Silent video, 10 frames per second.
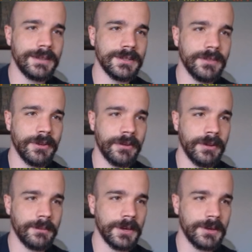that, just to
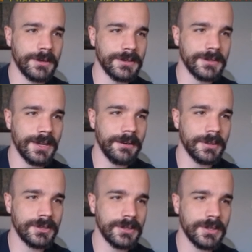verify, I'm gonna close this
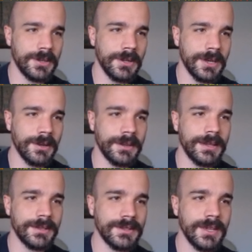out, but just to click
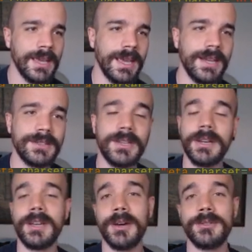on this, it is
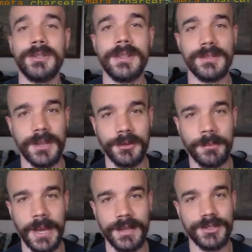gonna go to this
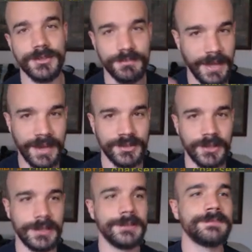other page.
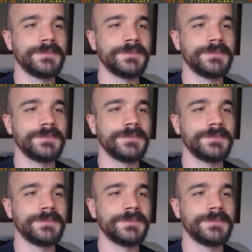Excellent,